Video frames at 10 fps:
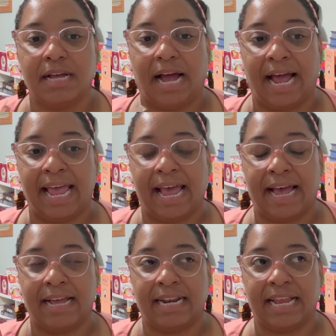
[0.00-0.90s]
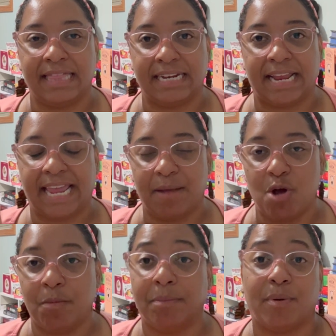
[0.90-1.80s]
And then I came
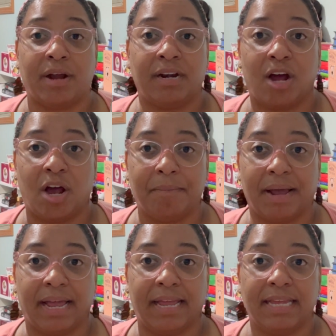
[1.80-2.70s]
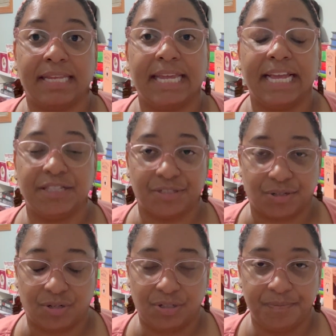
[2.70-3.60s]
home and bought it on my
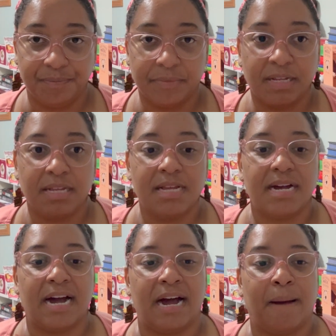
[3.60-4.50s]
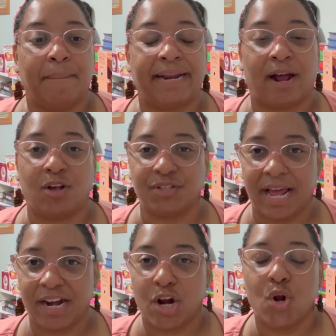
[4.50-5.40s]
Kindle. But I also
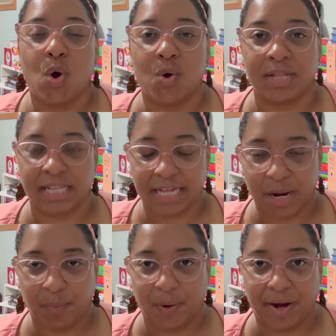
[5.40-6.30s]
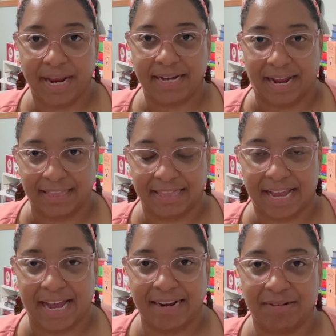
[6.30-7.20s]
had it on hold at the library and got
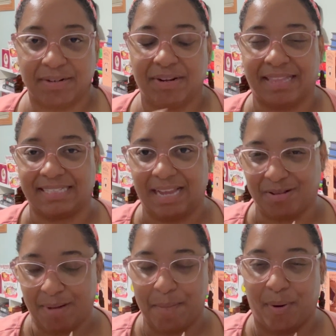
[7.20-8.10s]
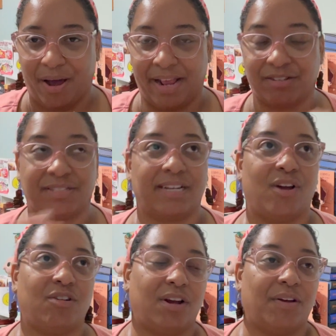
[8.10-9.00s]
that at the same time I bought it. So I was like,
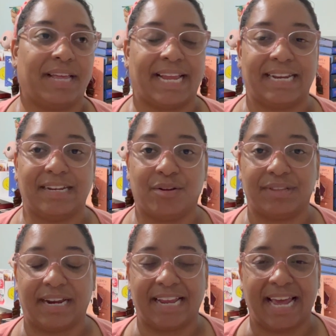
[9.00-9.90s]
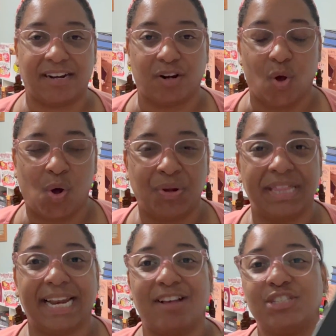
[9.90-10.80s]
oh no, like I didn't know that I had it on hold.
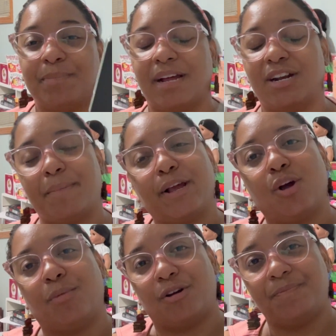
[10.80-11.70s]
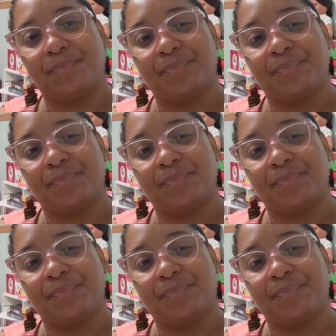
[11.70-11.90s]
And then I also bought it on my Kobo.